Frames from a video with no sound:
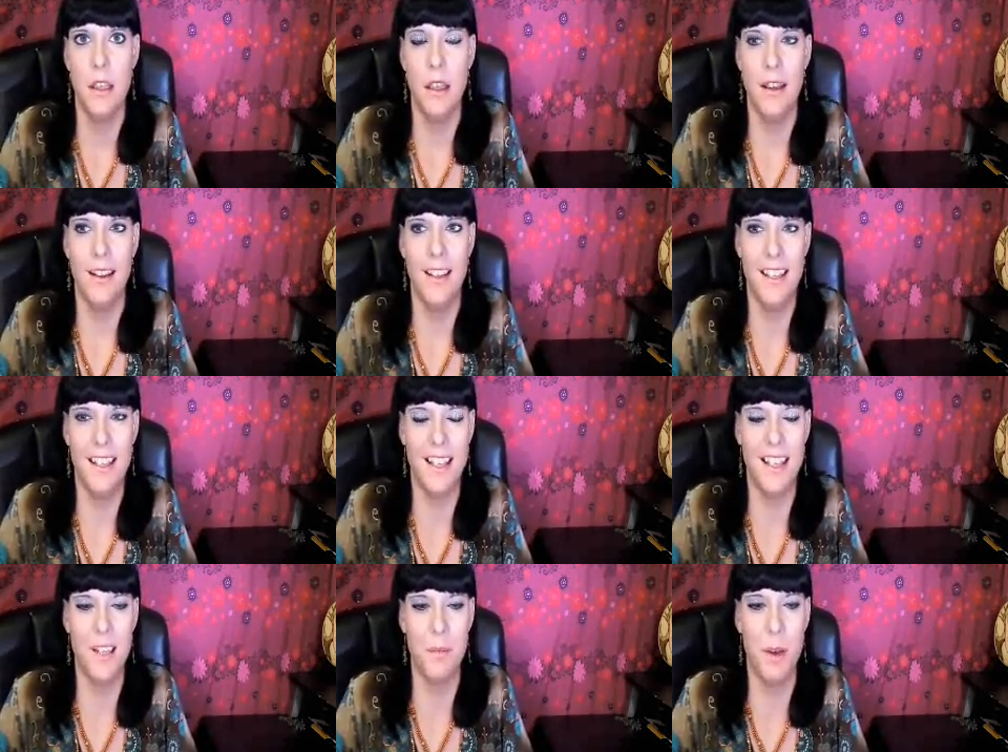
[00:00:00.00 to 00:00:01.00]
at the
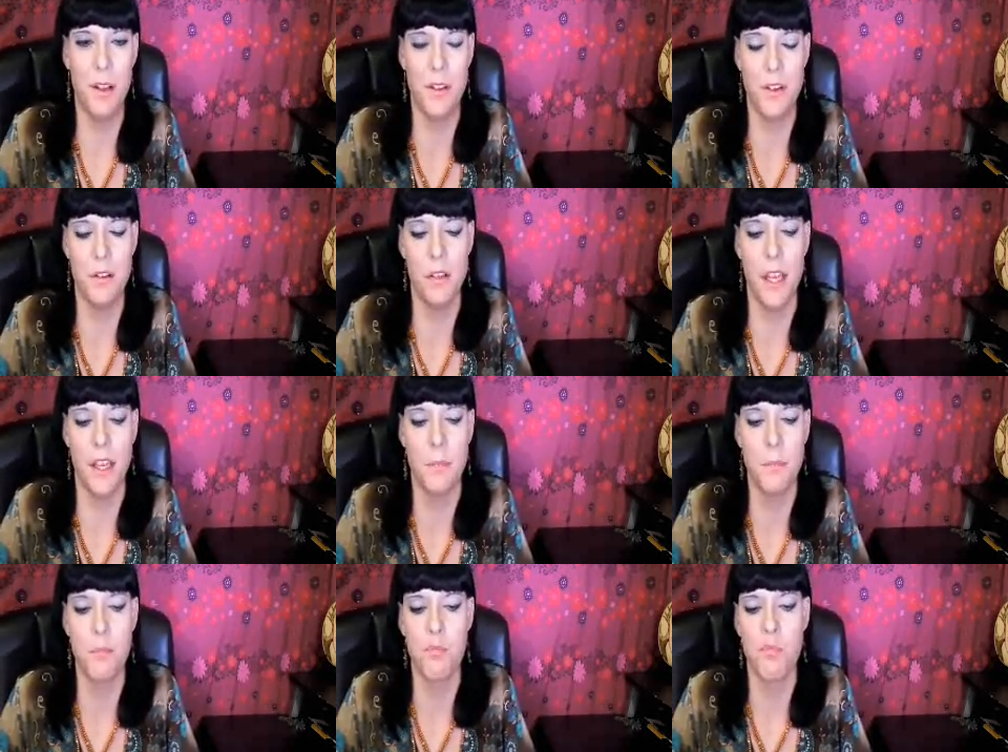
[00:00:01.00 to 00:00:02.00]
Kingdom Hall so late.
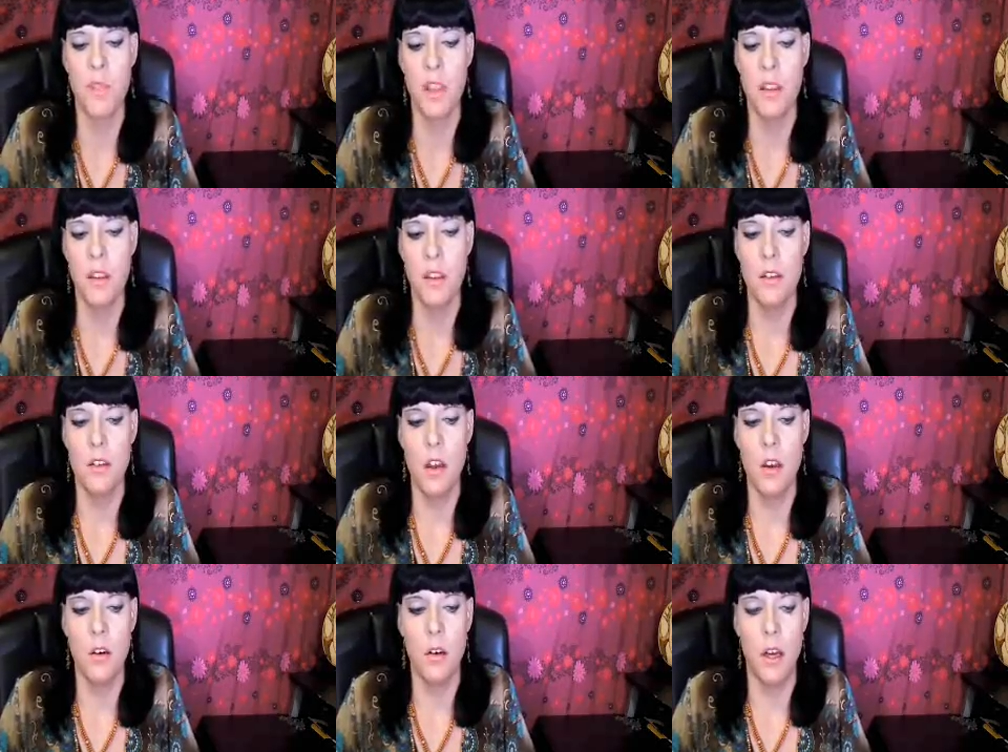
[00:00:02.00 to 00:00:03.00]

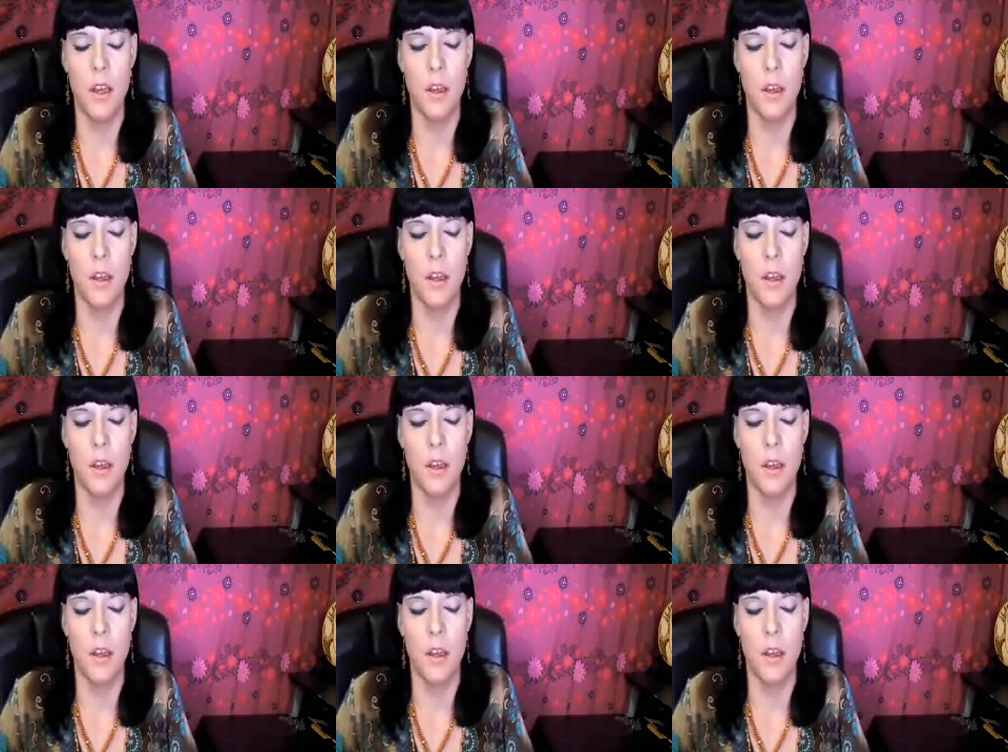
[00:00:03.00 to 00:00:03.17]
So,